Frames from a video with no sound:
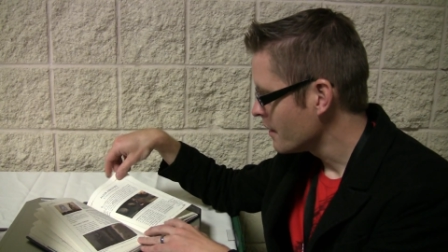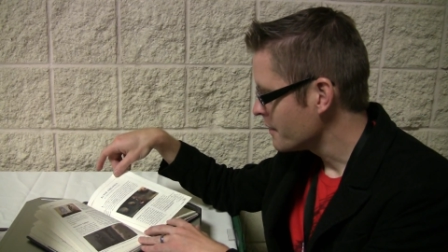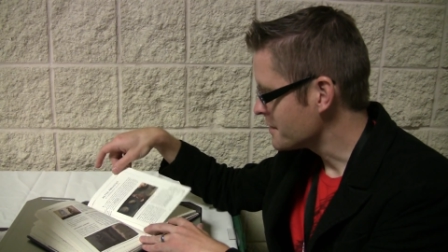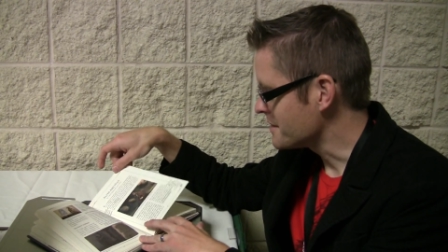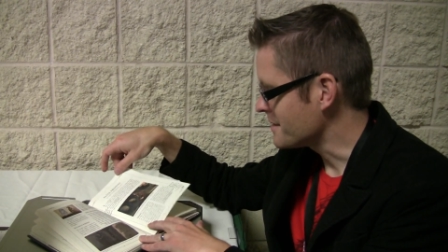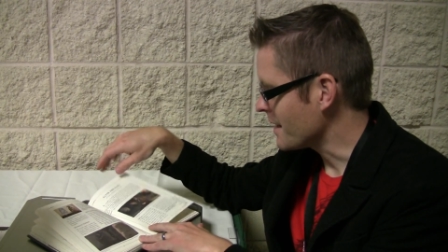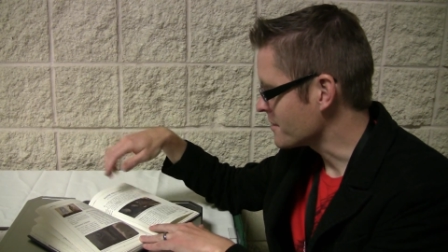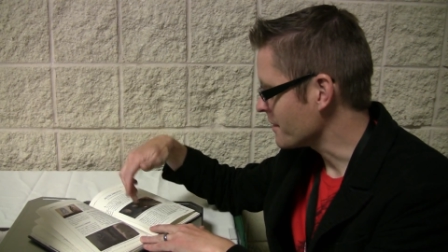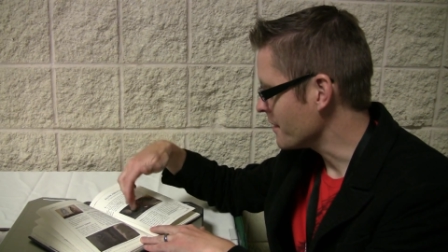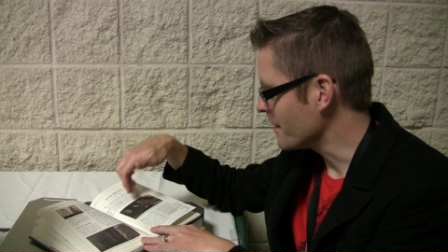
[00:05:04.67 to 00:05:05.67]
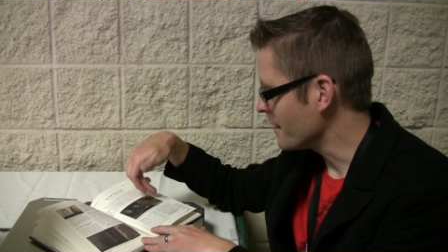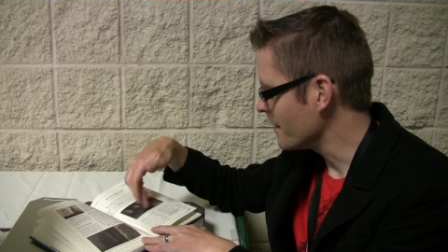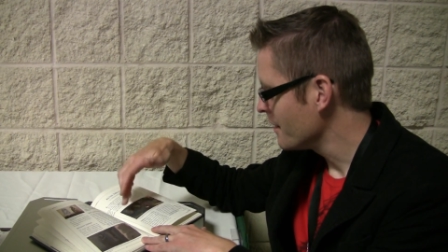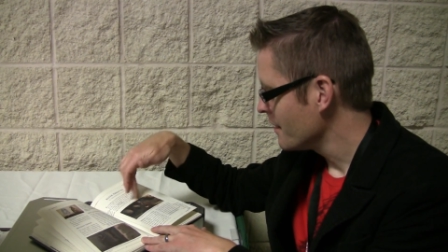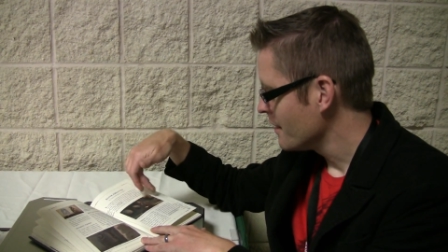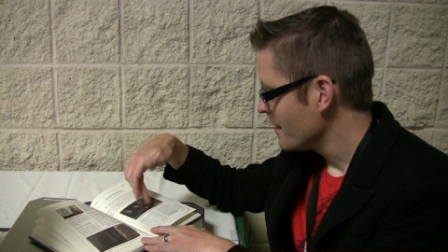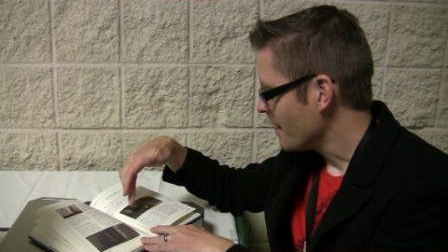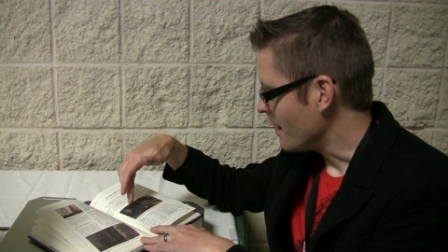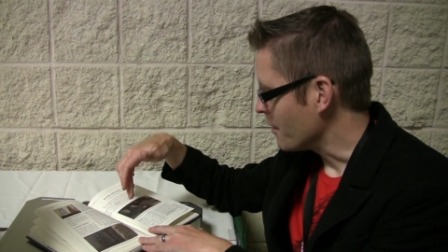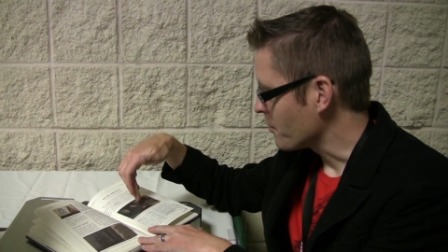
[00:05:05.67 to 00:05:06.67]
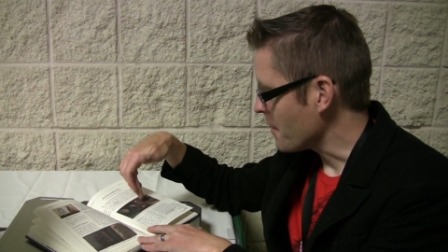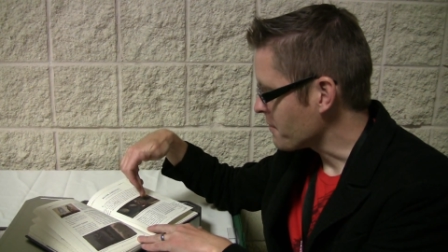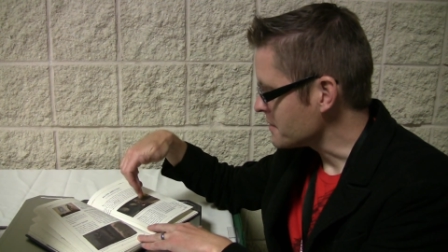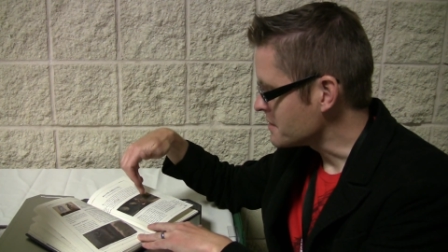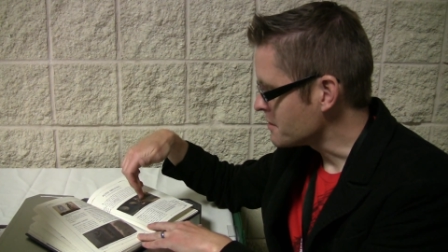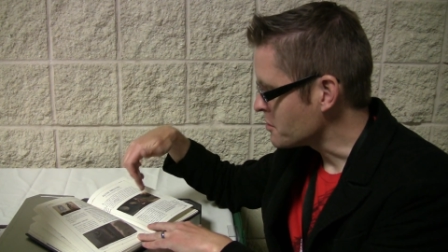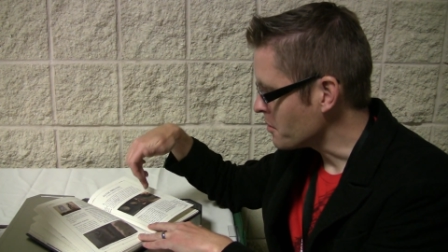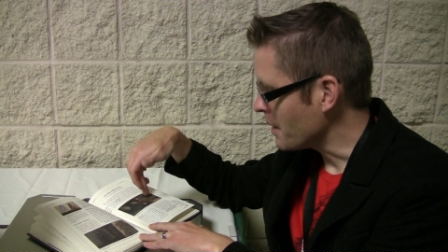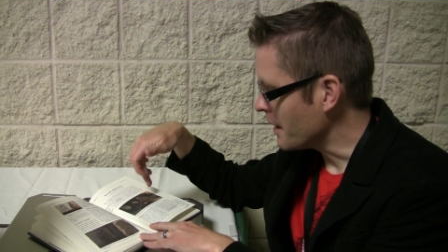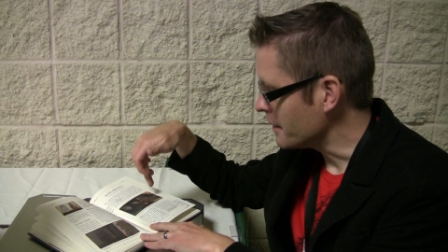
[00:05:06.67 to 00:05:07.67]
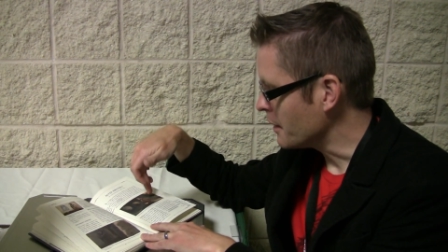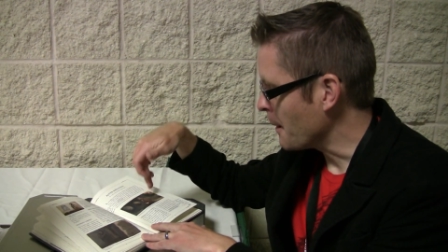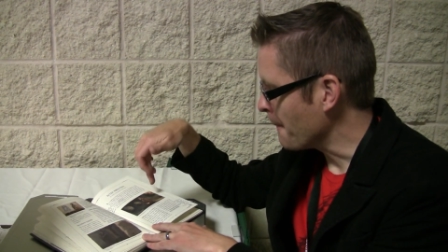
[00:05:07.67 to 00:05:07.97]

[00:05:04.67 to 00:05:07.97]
This is actually a reference to a